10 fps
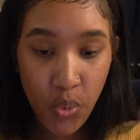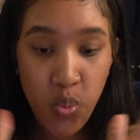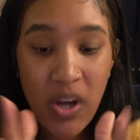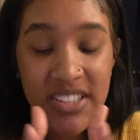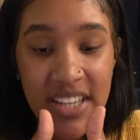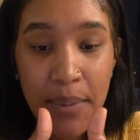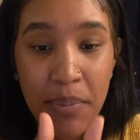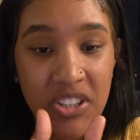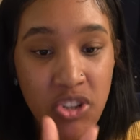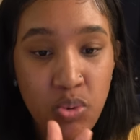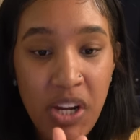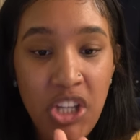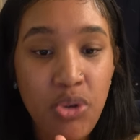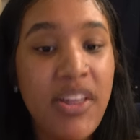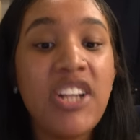What's in
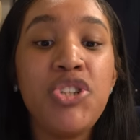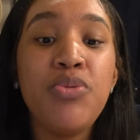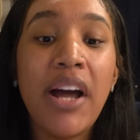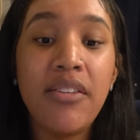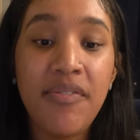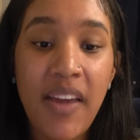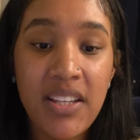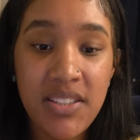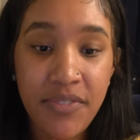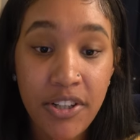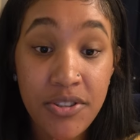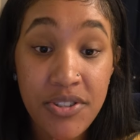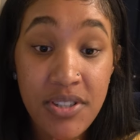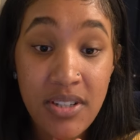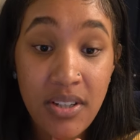between you that you got to face
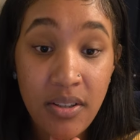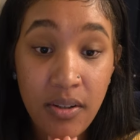first?